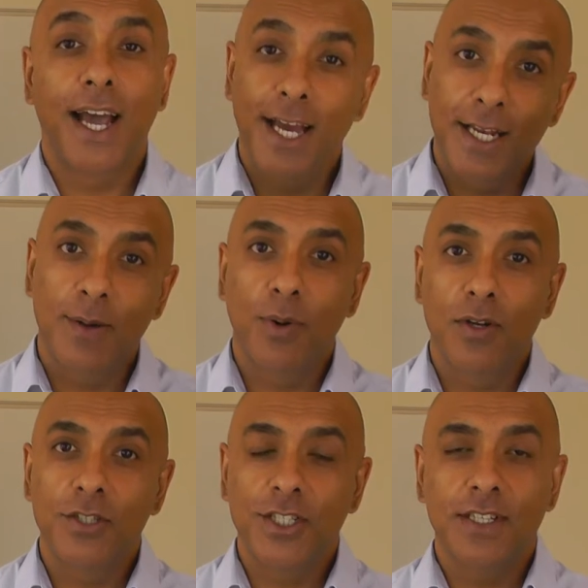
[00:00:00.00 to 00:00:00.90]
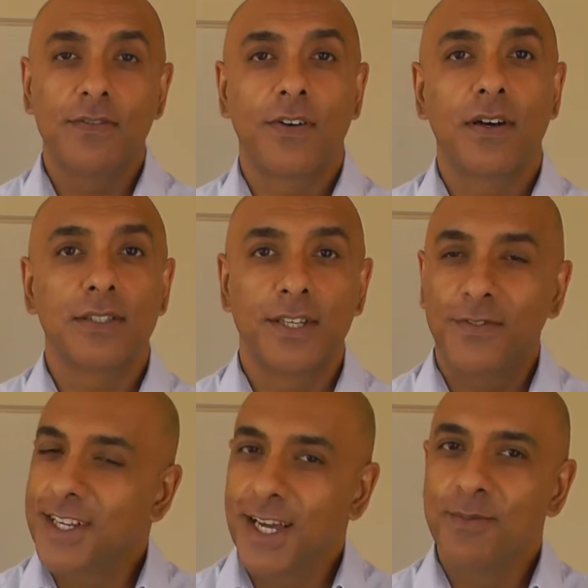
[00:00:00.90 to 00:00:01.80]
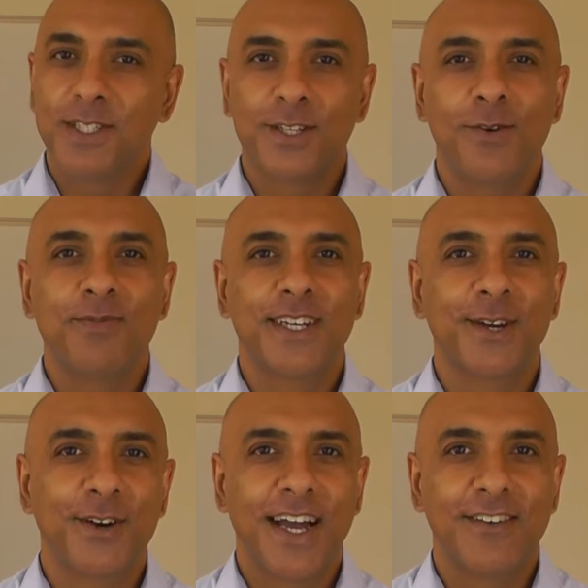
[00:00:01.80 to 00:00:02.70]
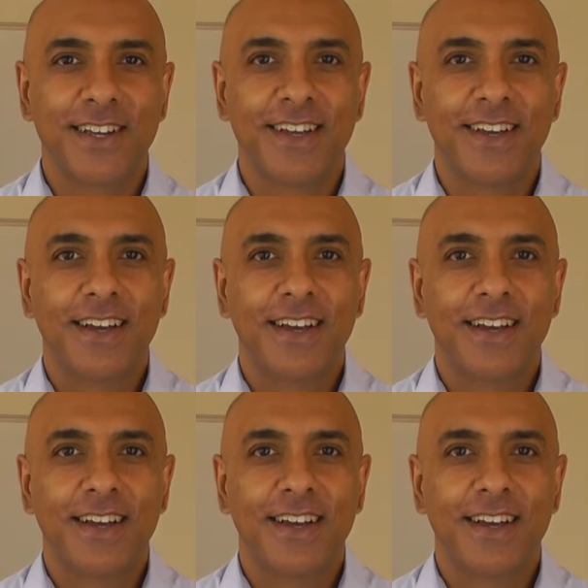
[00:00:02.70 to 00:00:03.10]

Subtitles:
And apologies in advance if your name is Tom, Dick or Harry.